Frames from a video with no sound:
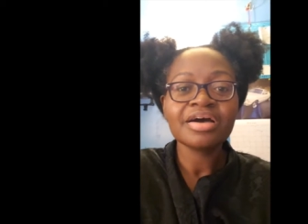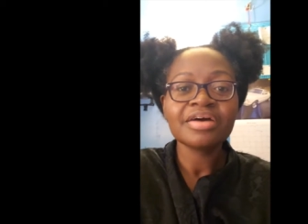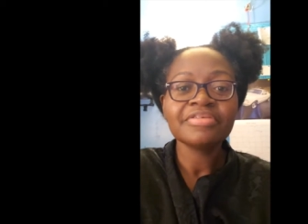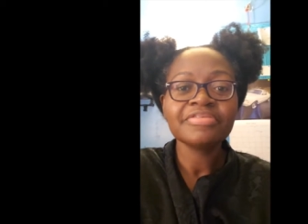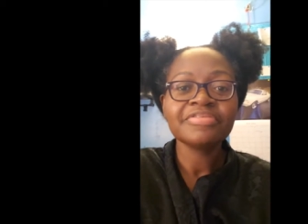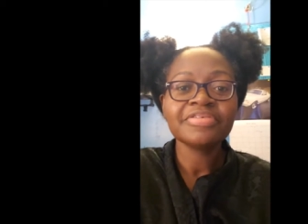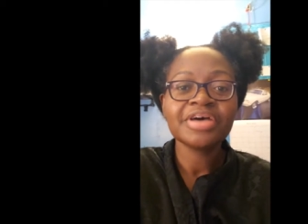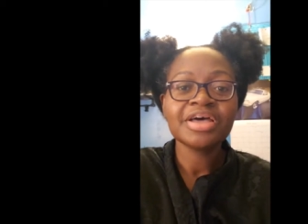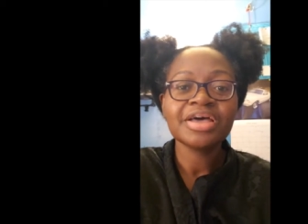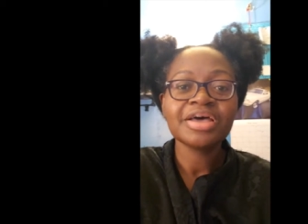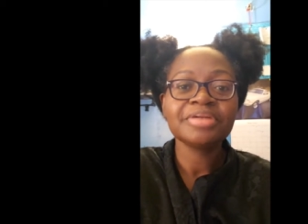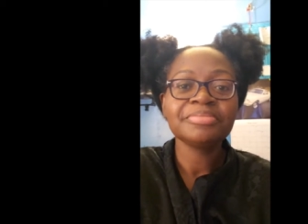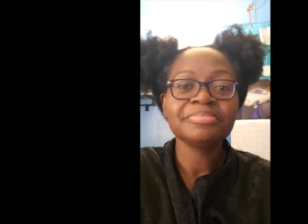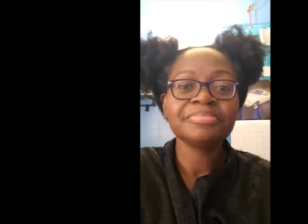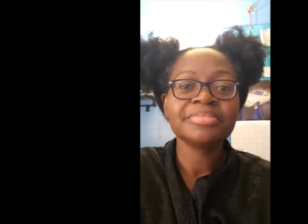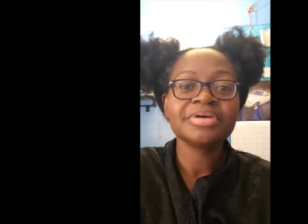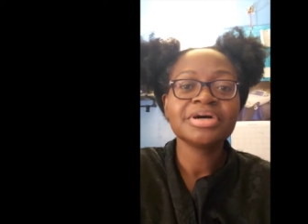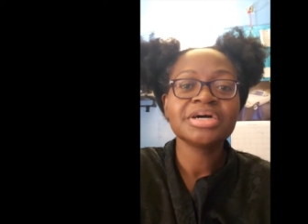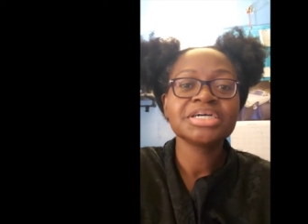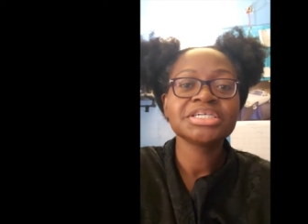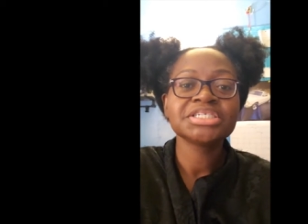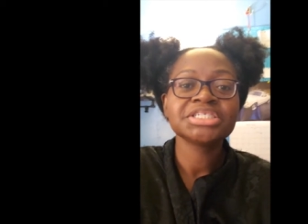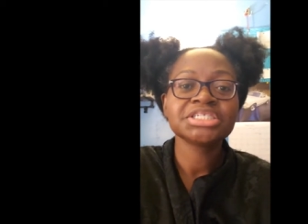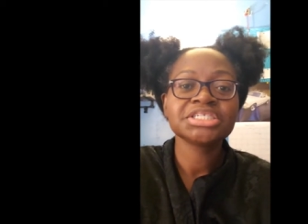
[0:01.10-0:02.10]
I've had
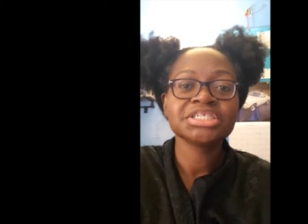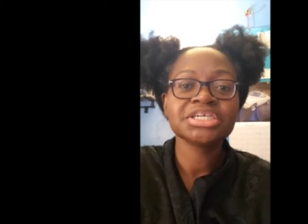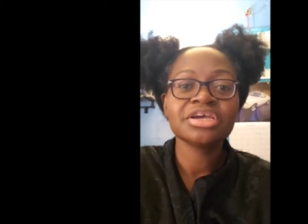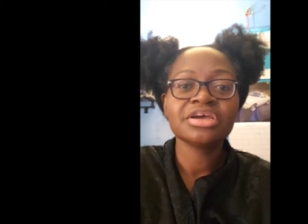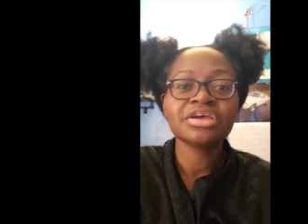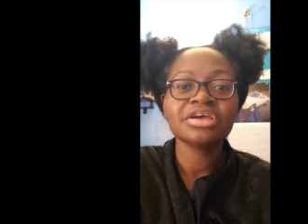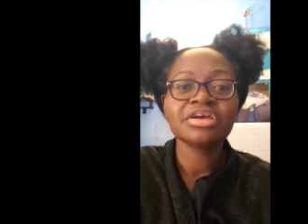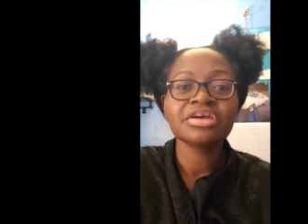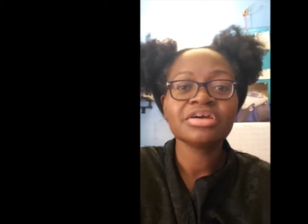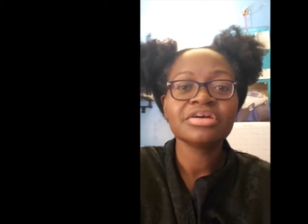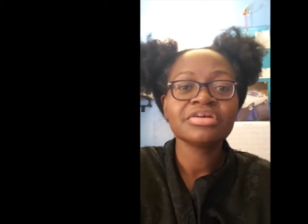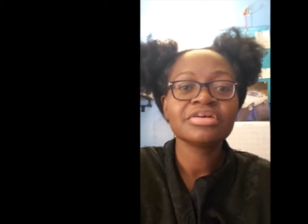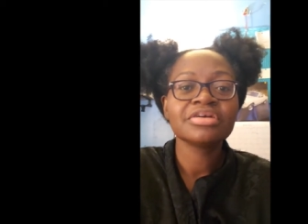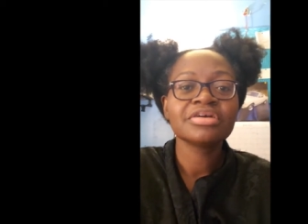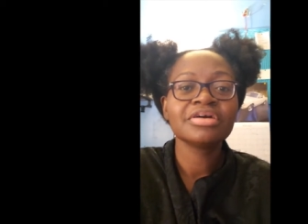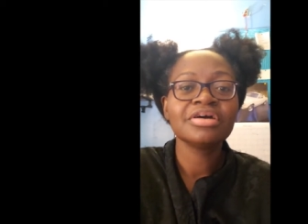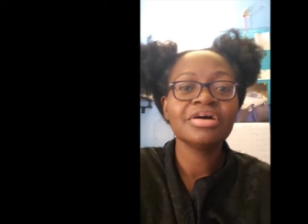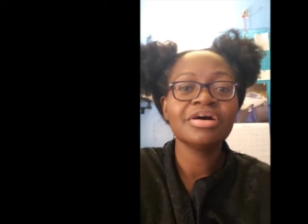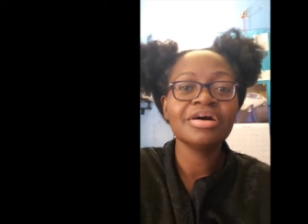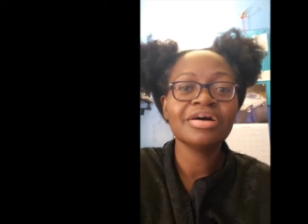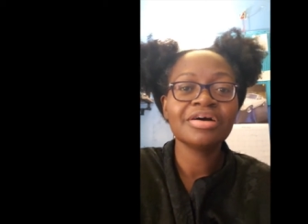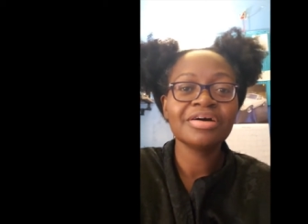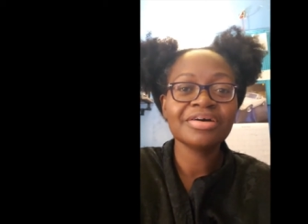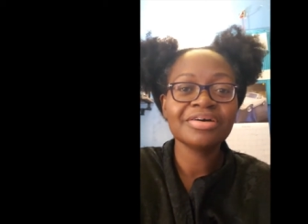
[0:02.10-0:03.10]
my share
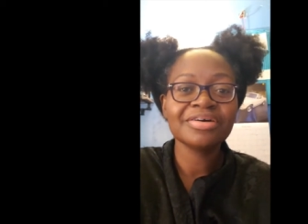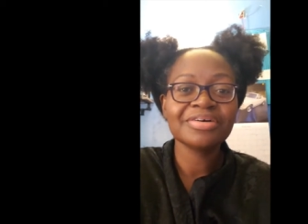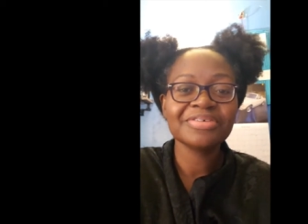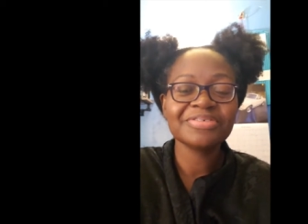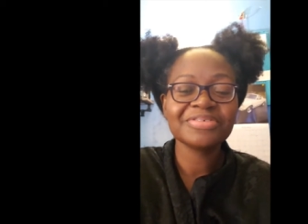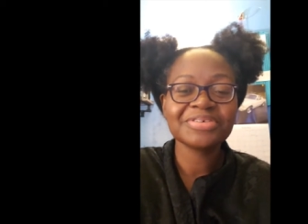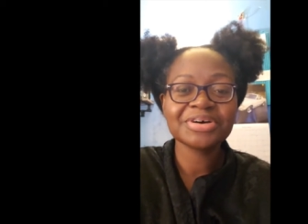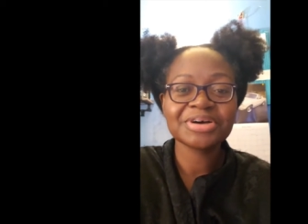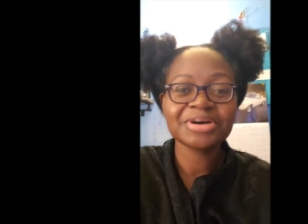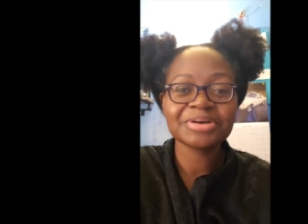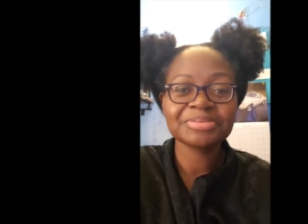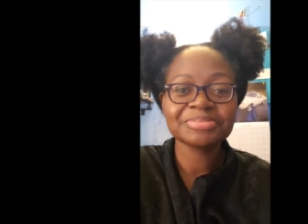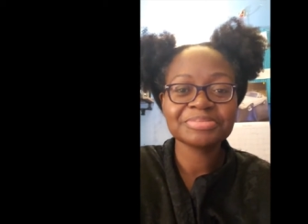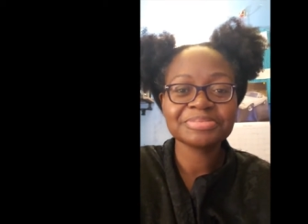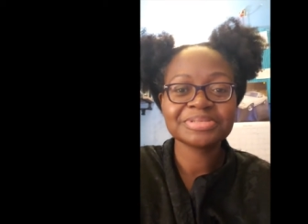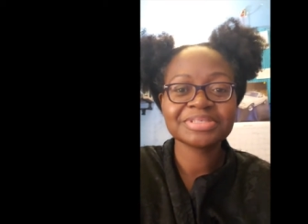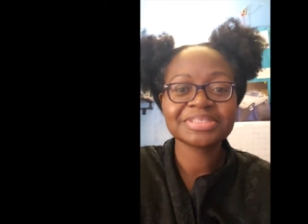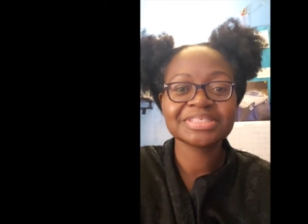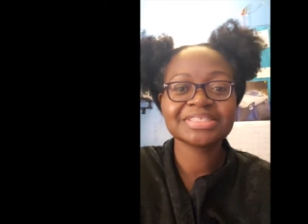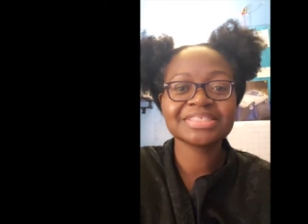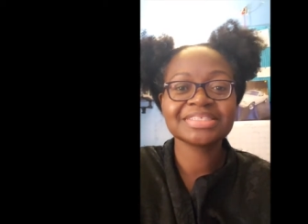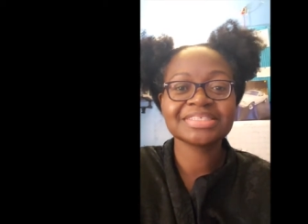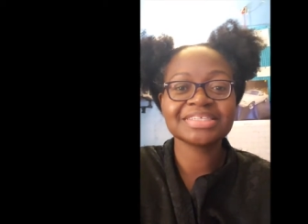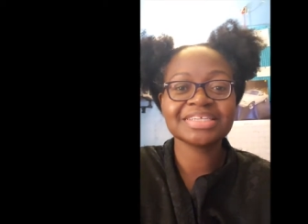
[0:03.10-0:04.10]
of
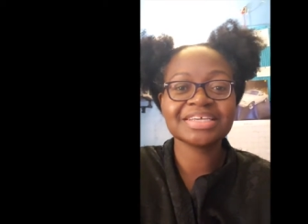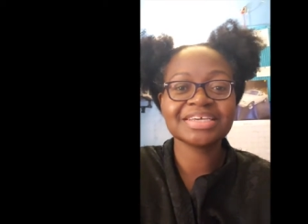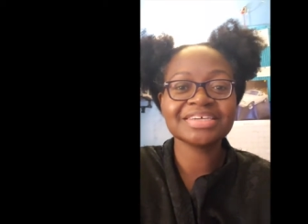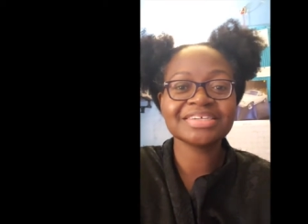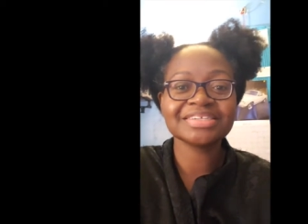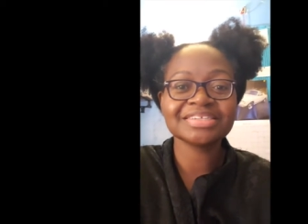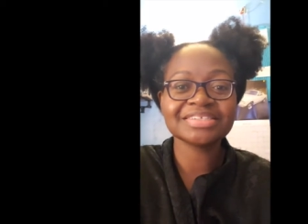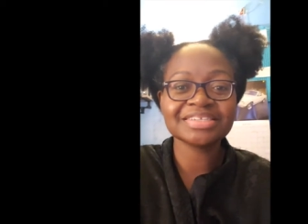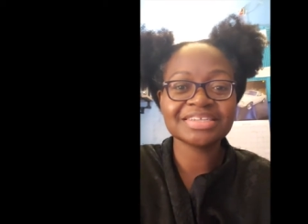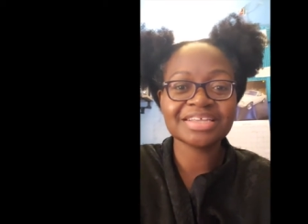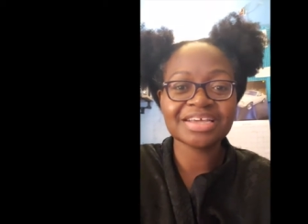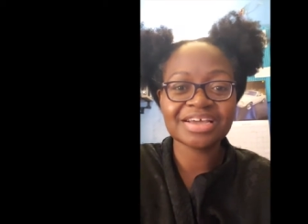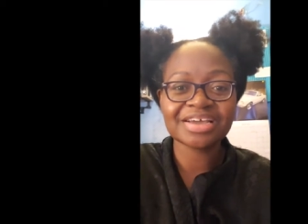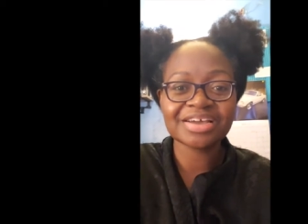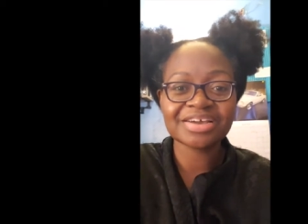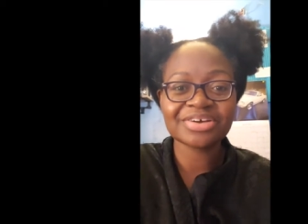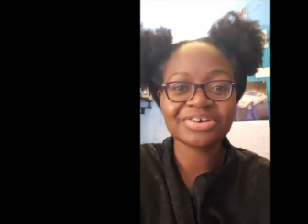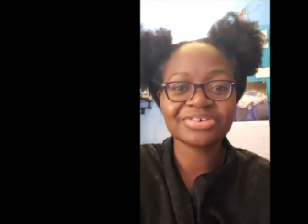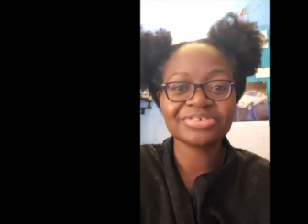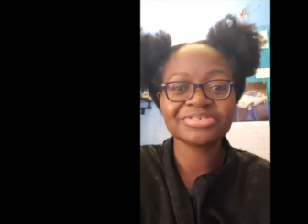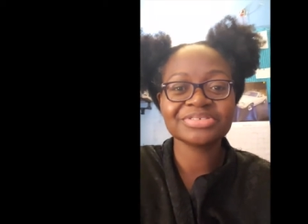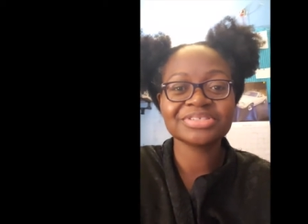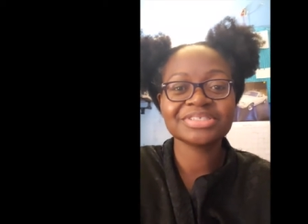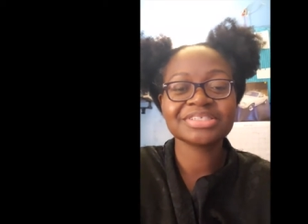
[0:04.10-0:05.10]
ups and
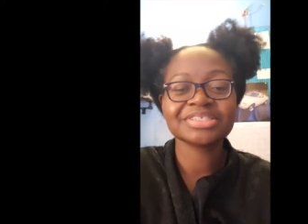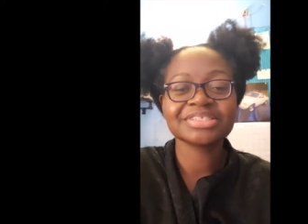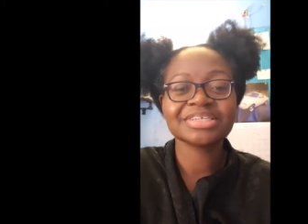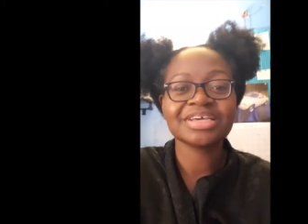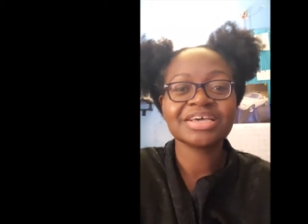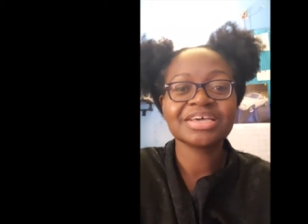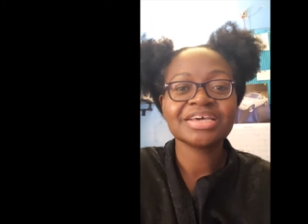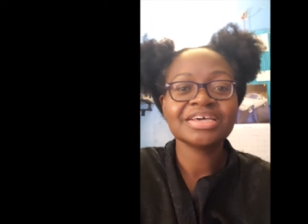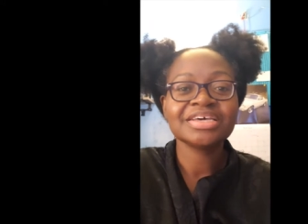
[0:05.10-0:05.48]
downs,